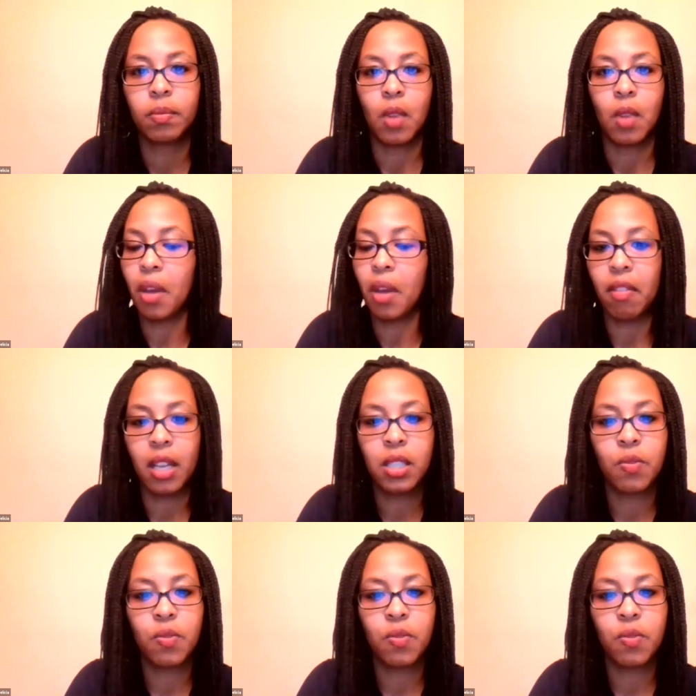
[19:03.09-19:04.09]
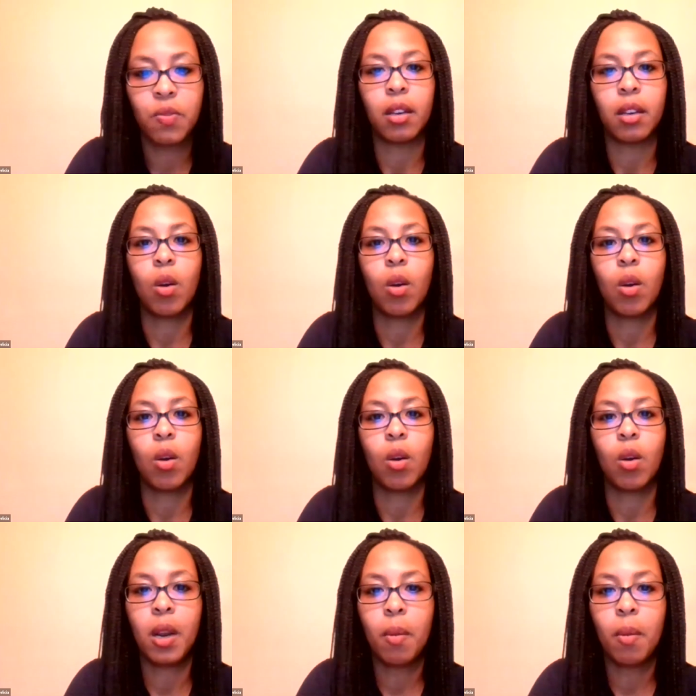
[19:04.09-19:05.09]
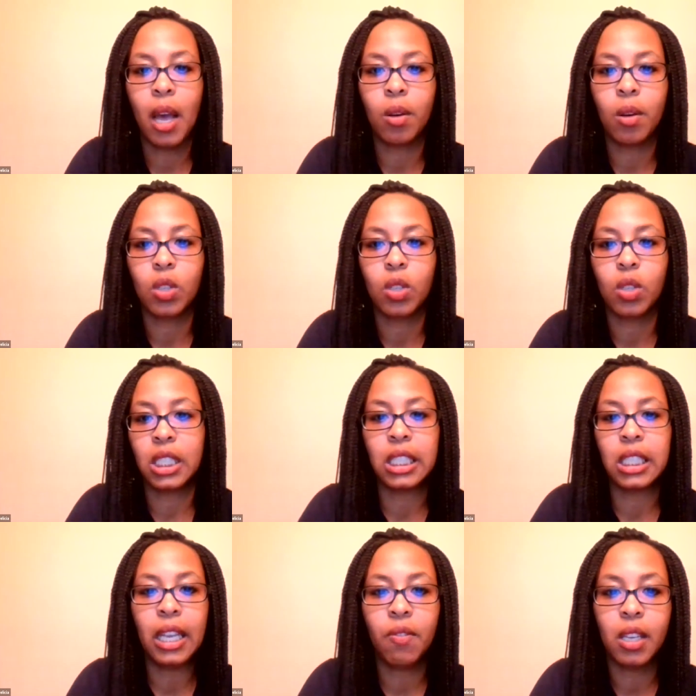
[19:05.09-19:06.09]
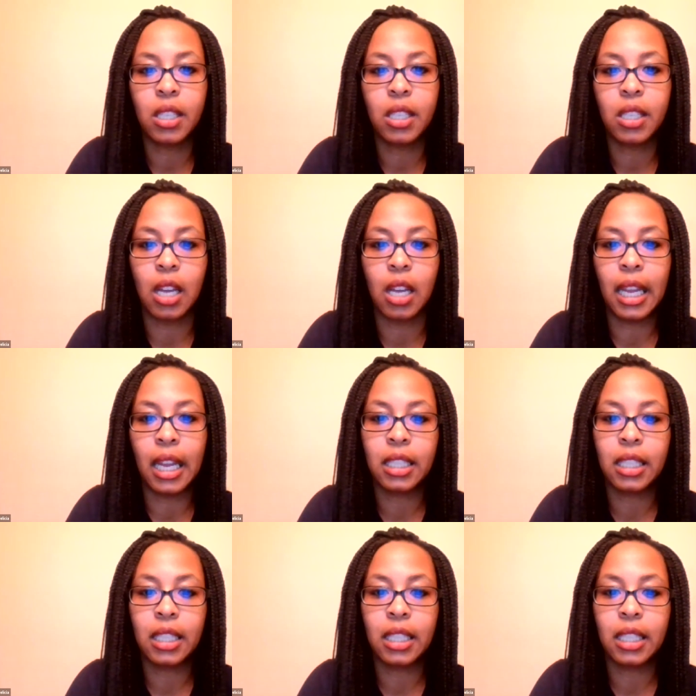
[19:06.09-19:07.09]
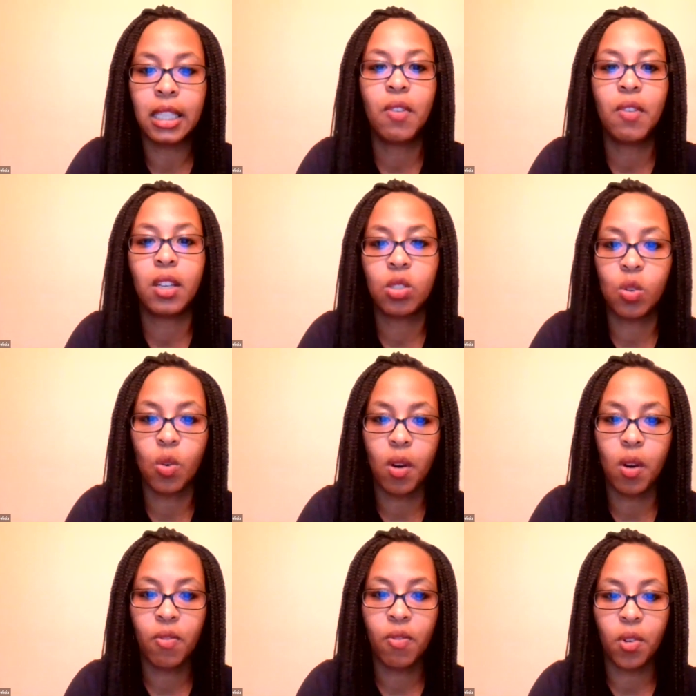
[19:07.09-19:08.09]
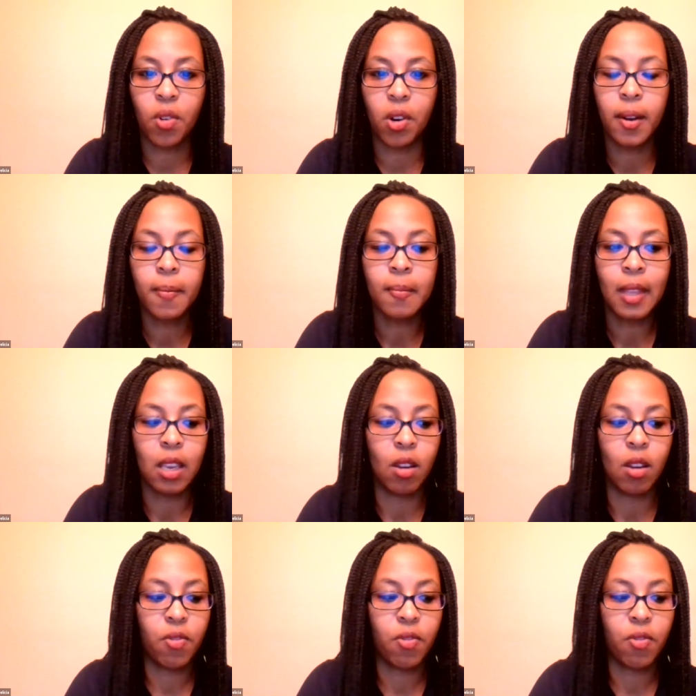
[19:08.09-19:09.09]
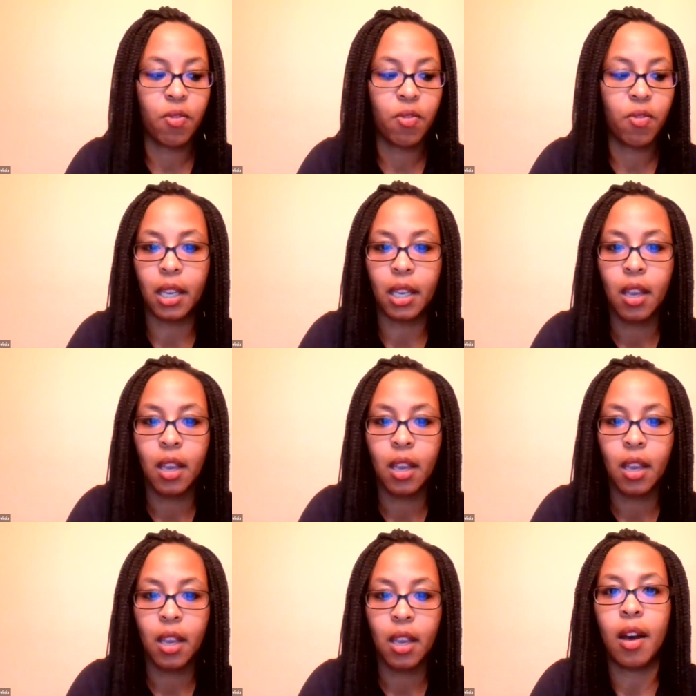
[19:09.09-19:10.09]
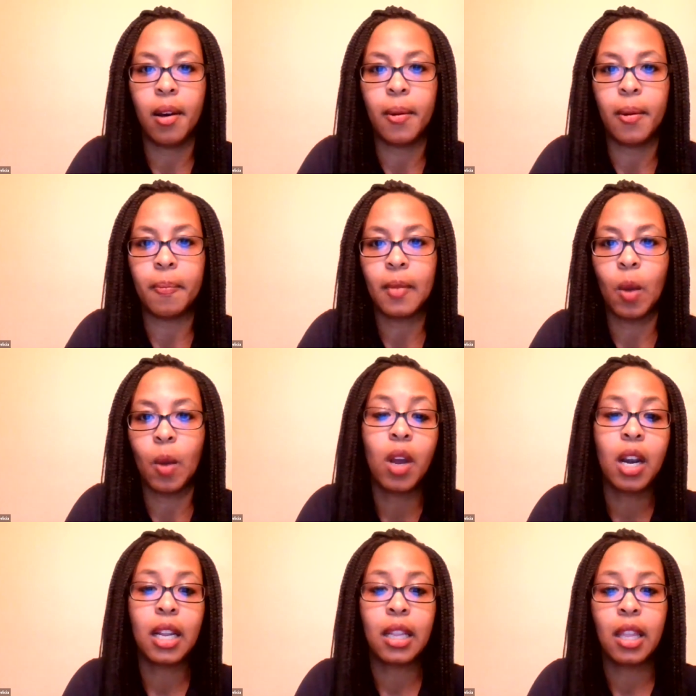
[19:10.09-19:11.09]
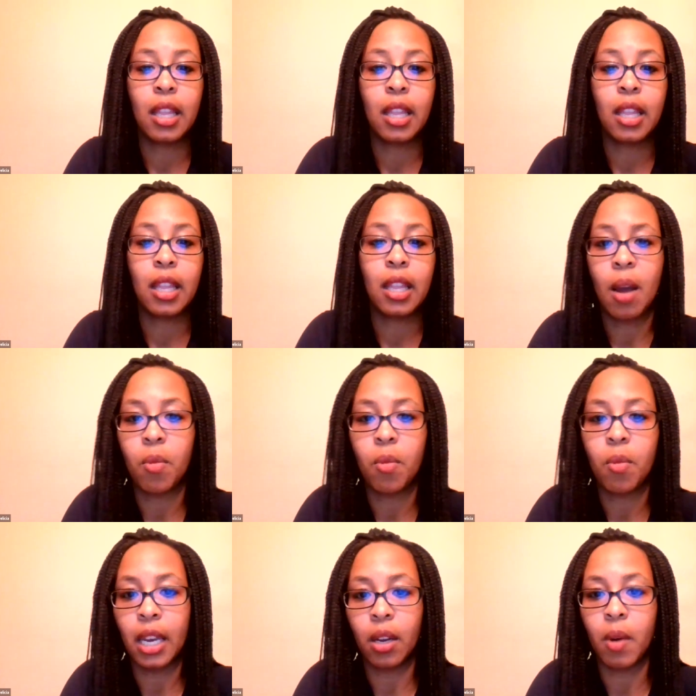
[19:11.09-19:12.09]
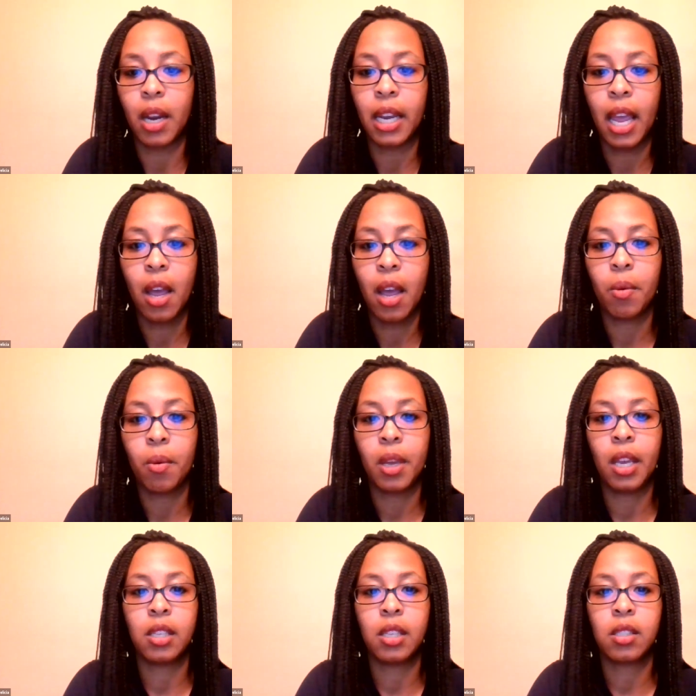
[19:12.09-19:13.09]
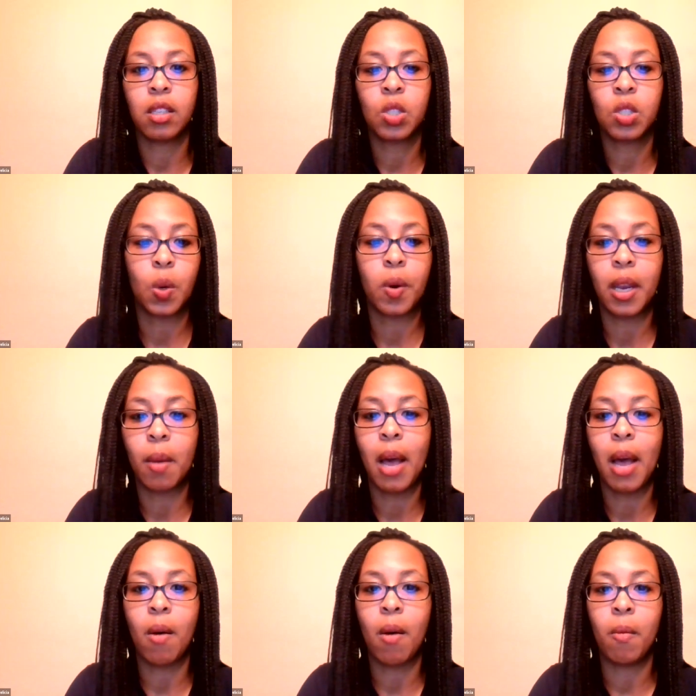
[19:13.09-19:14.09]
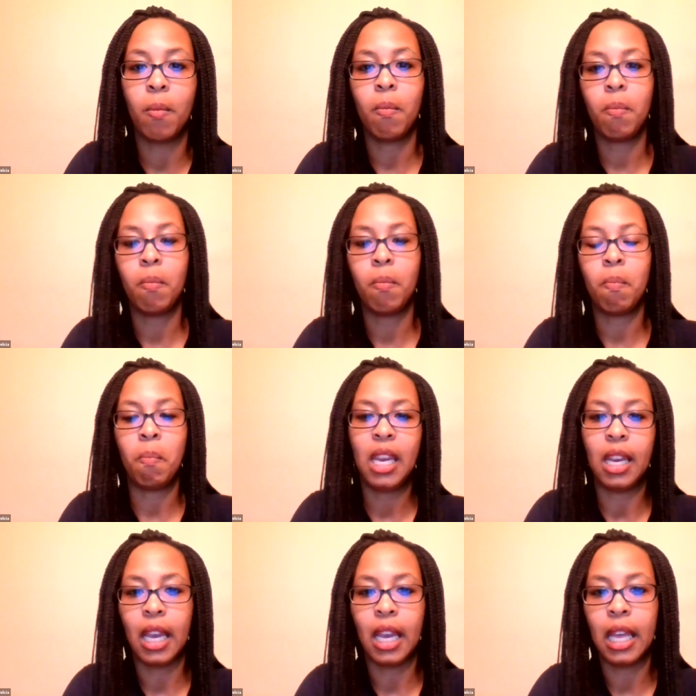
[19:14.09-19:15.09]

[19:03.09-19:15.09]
Okay, that's fine. Well, what about just leaving a legacy or leaving a story for your family? One of the things that I'm writing right now is a story about me.